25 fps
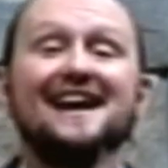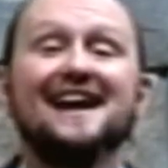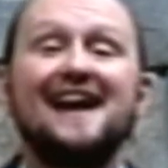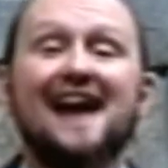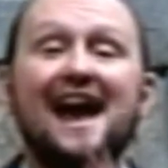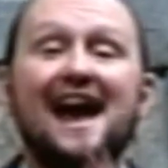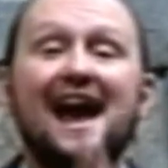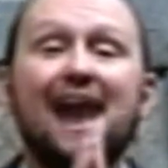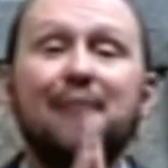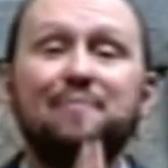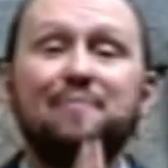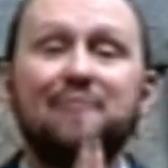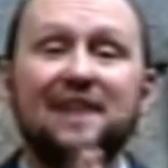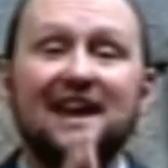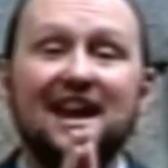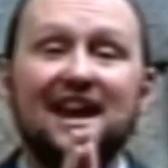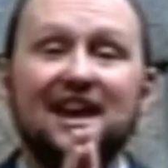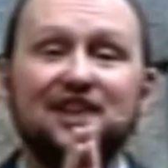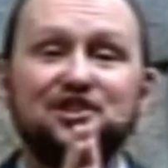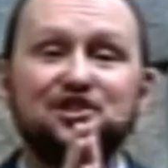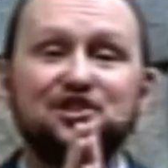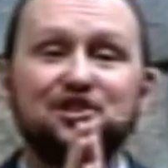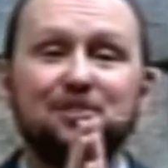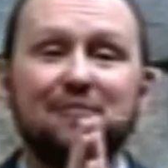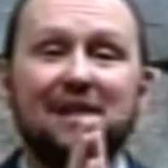Happy
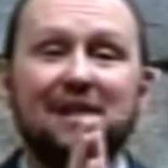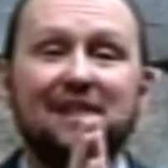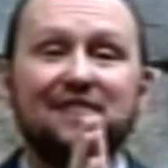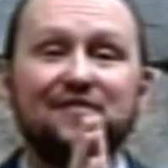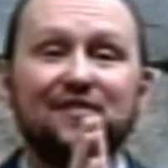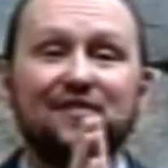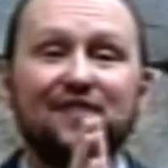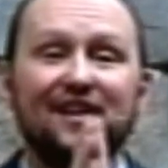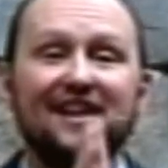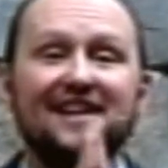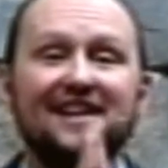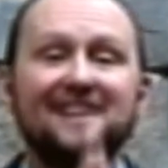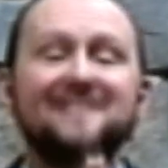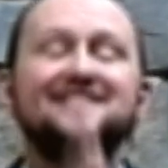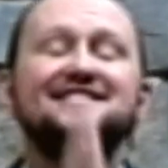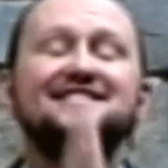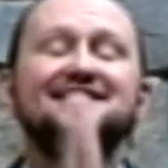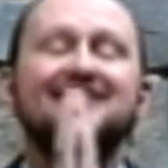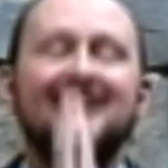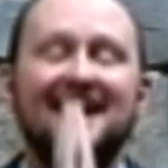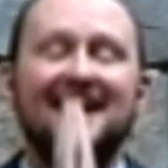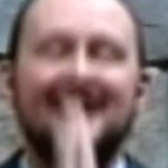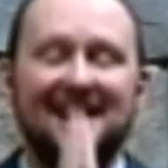Easter, my friends, and